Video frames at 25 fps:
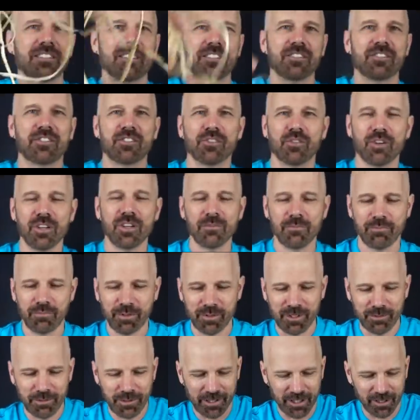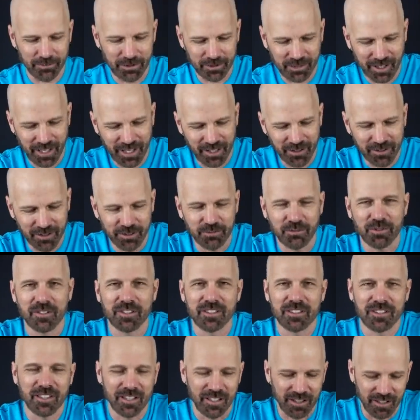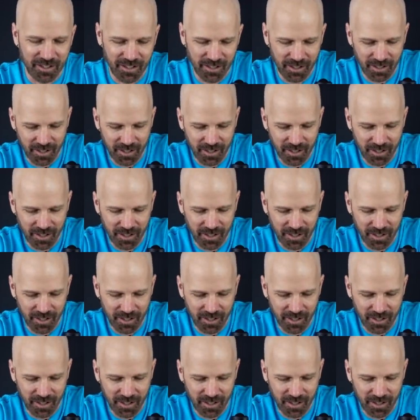enjoy peeling potatoes with this thing.